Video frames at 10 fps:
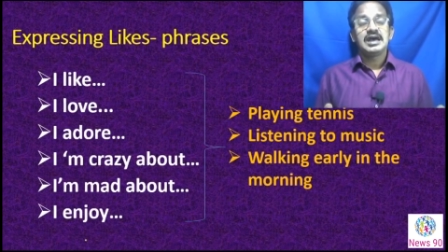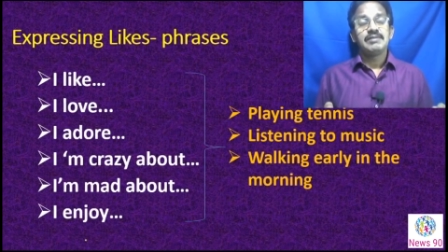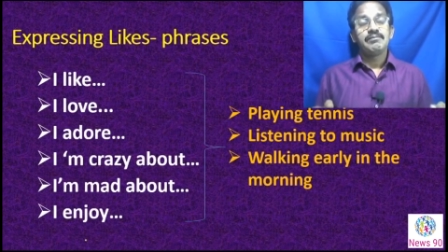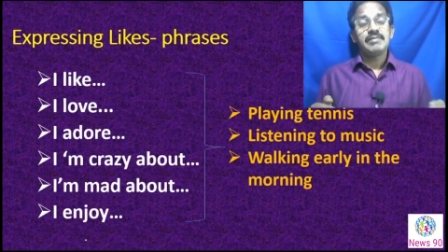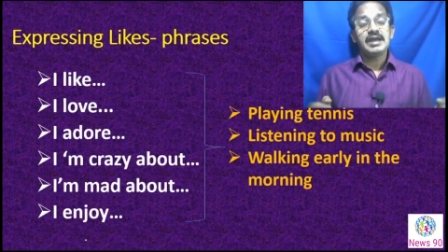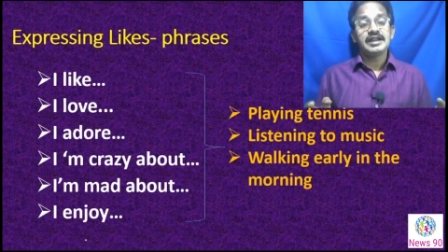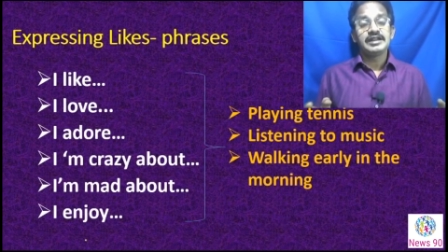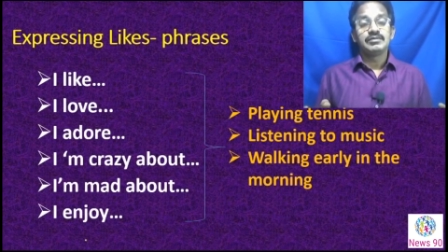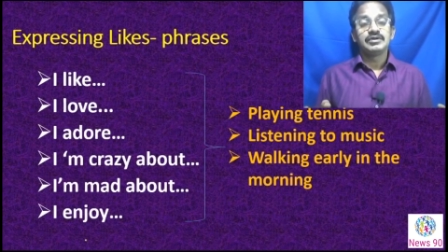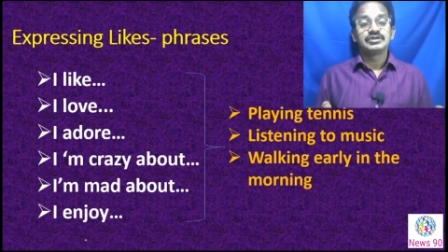i'm
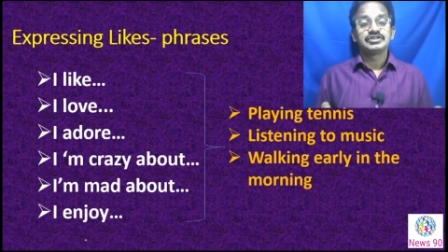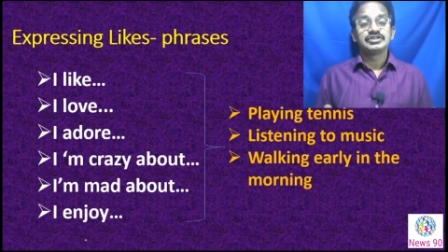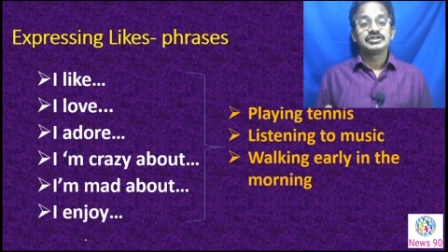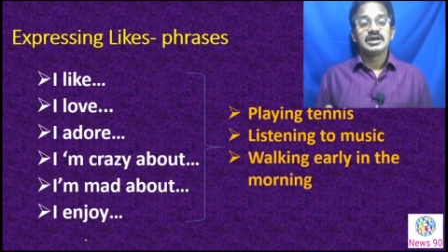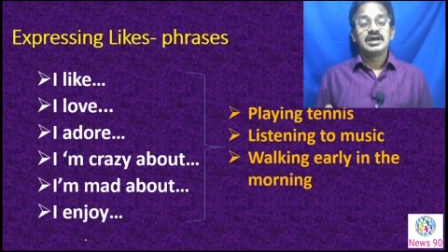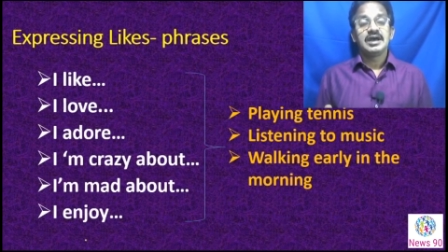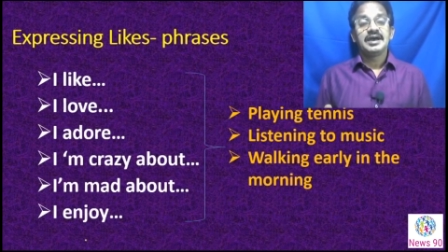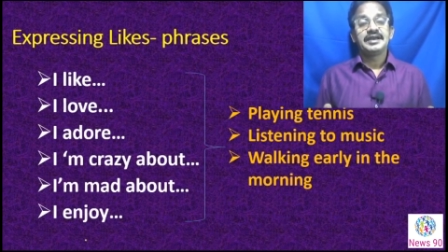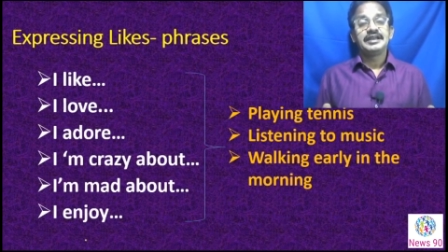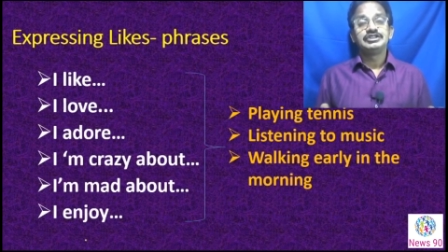mad about
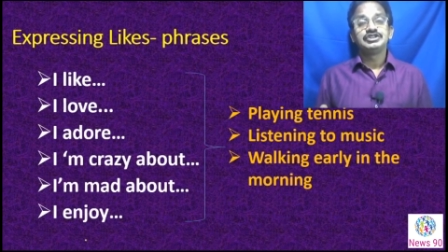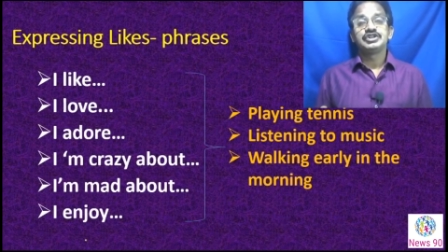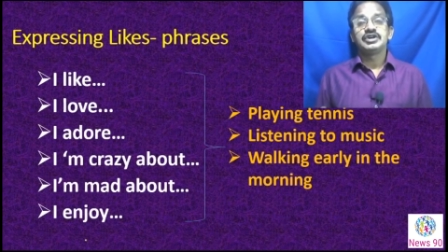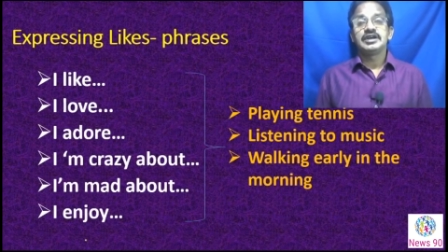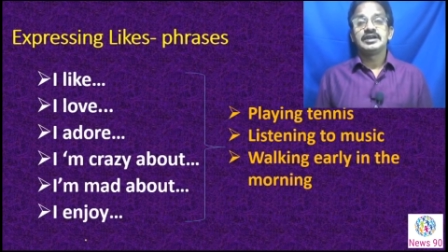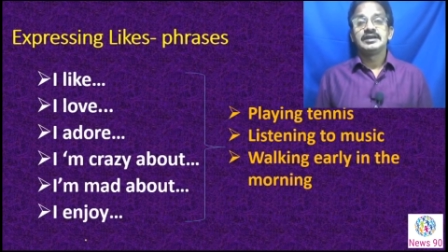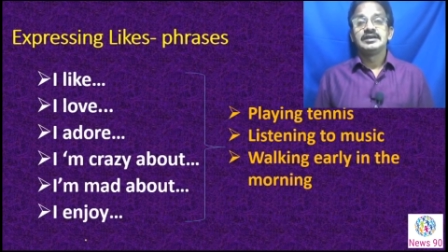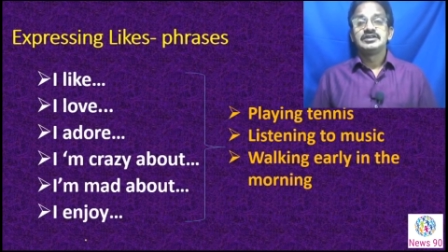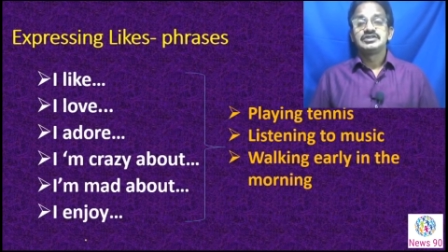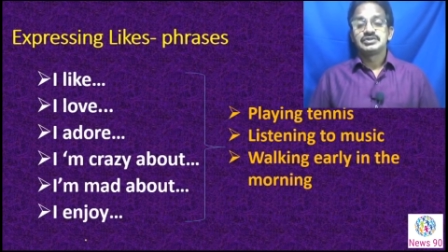i enjoy
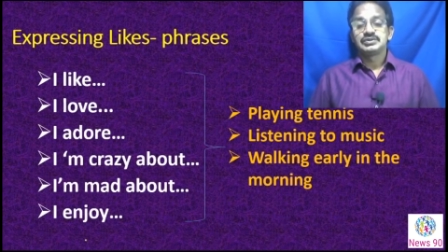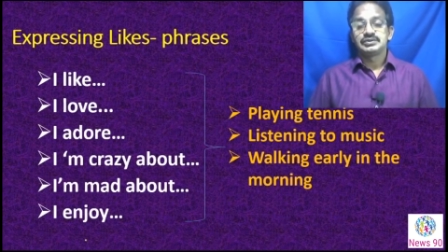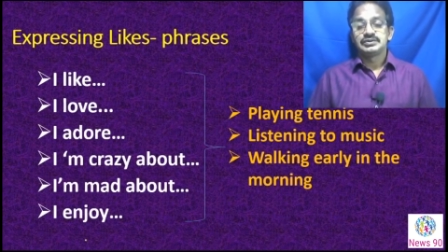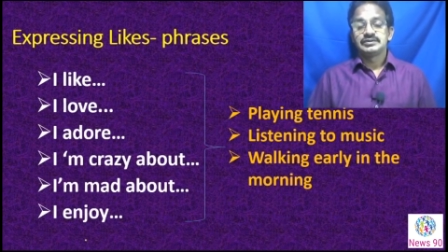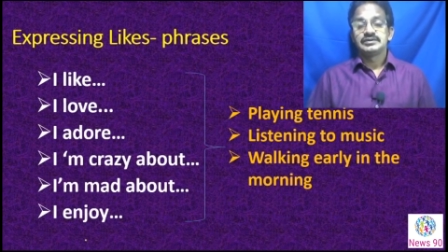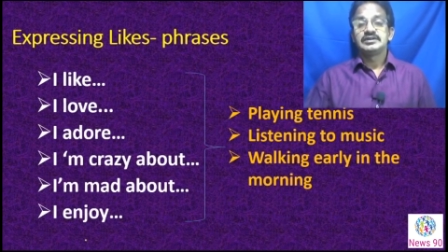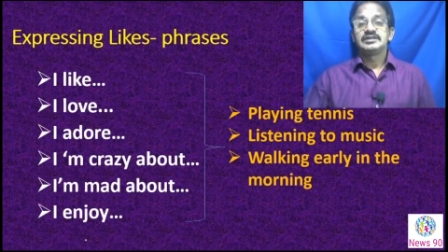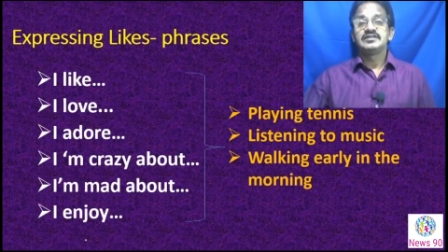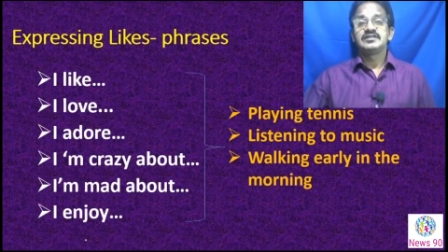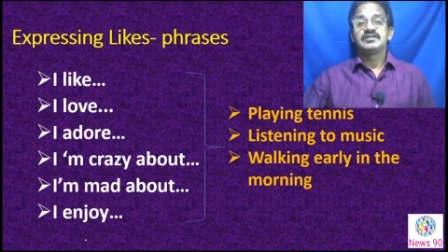so
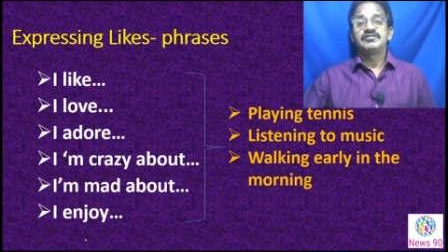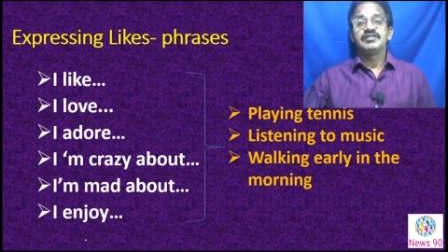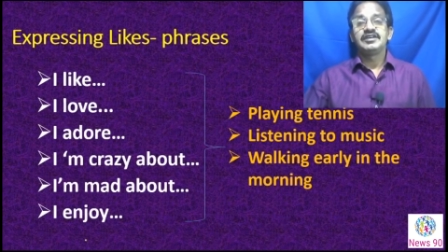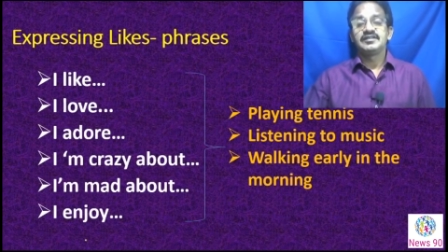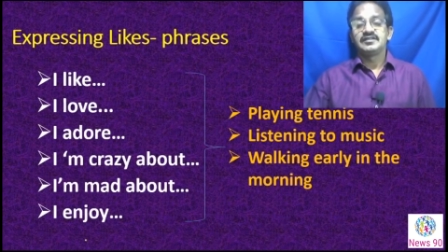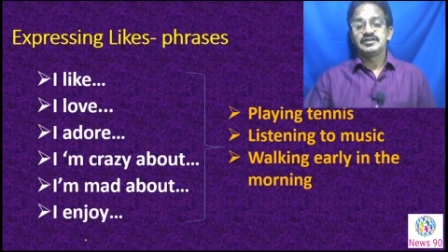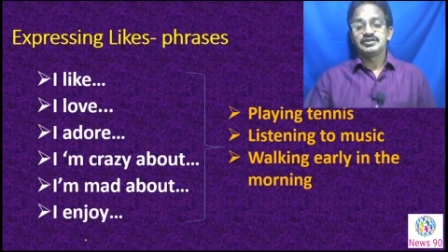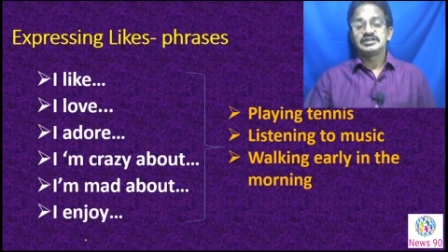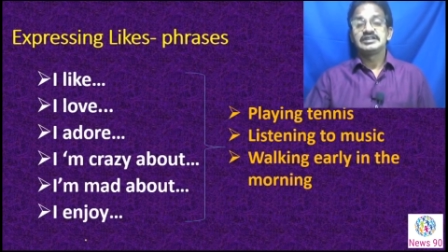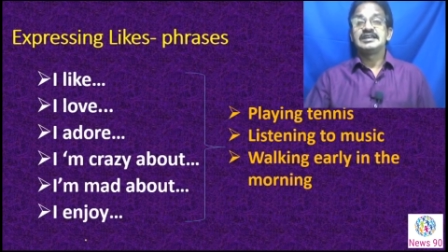these are the ways
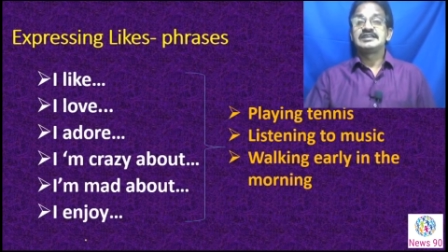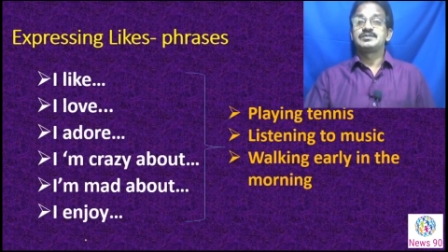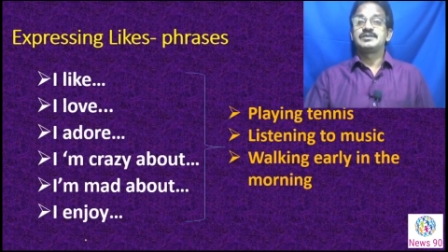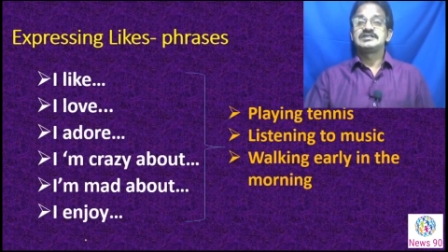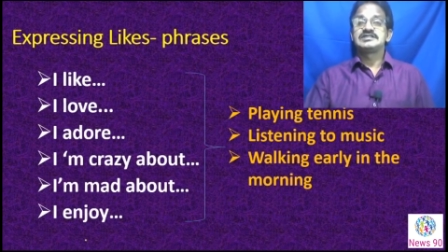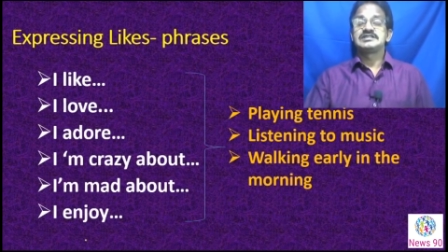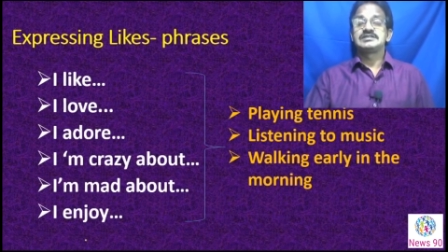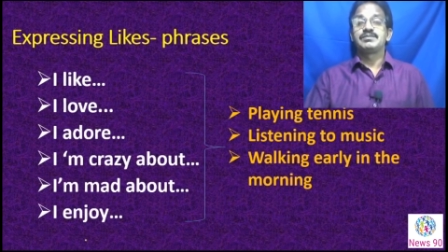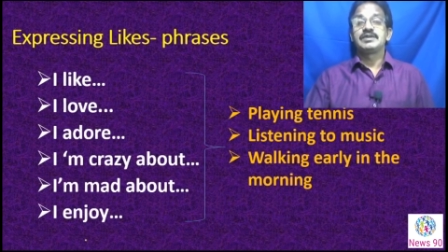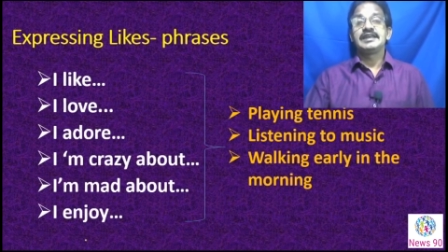that you can
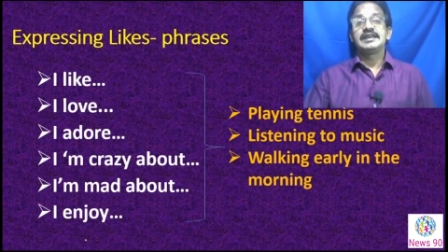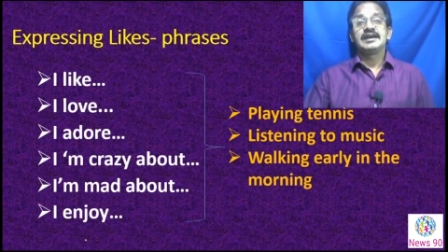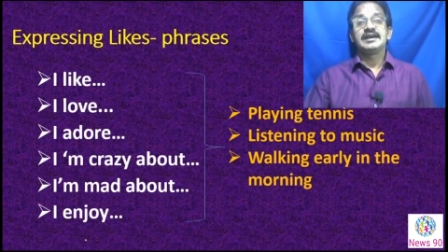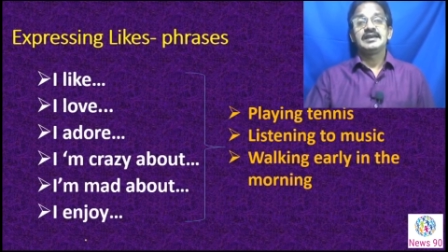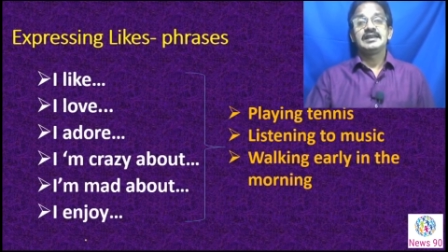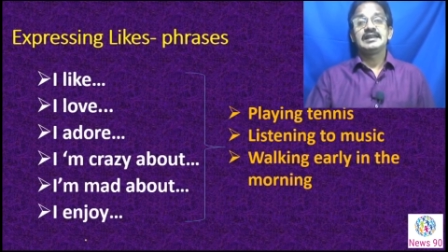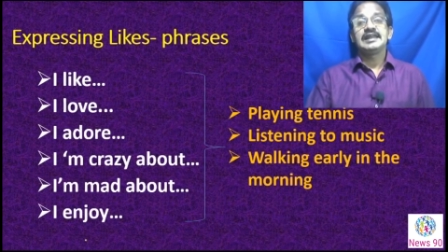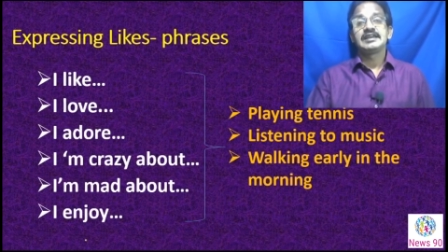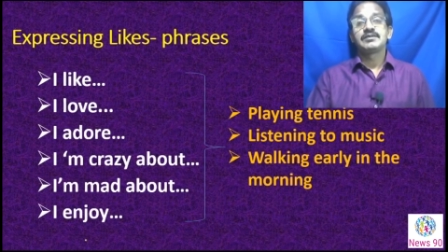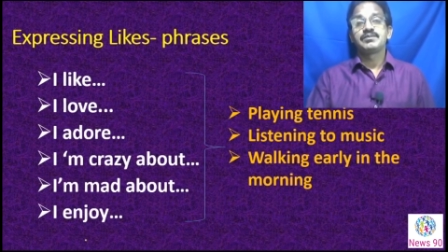express playing i
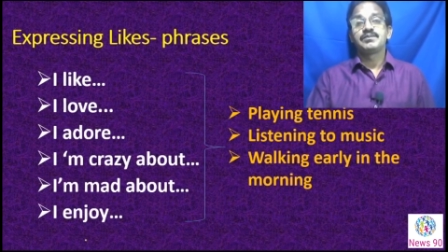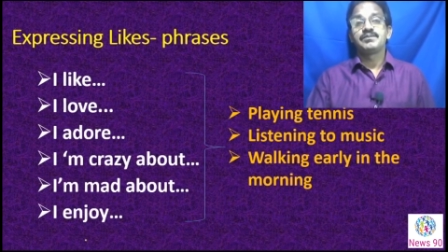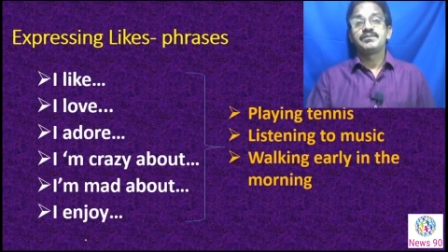like